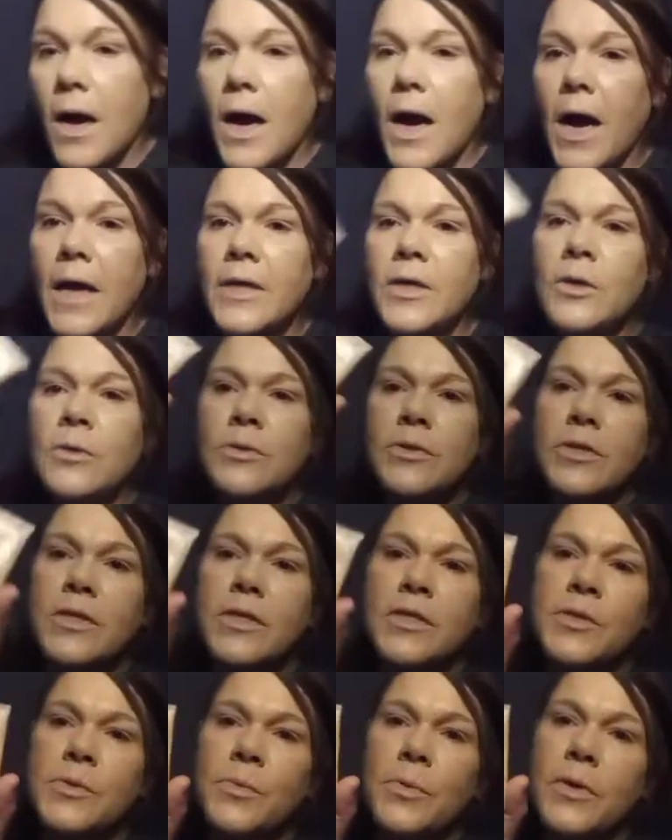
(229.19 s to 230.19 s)
I use
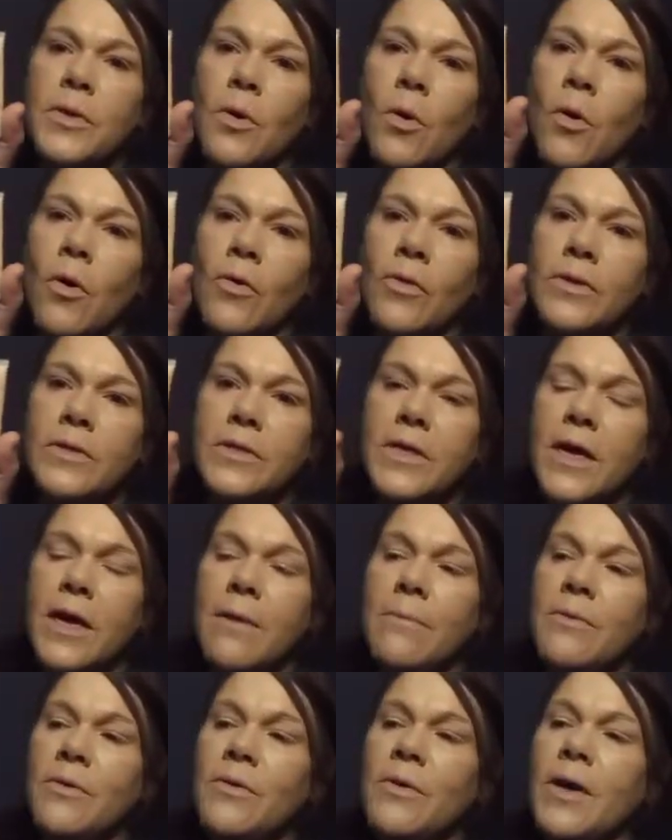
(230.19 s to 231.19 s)
this one all the
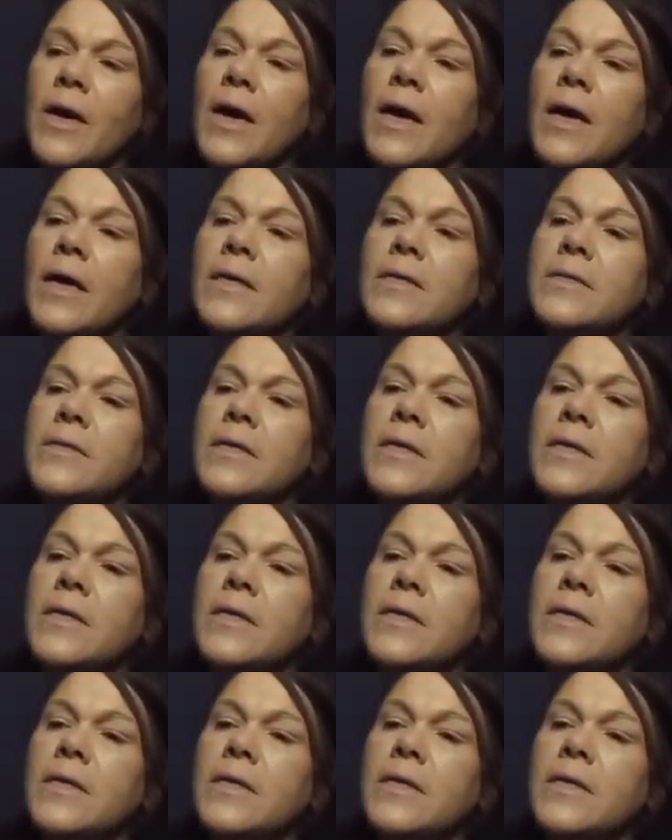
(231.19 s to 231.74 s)
time, you guys.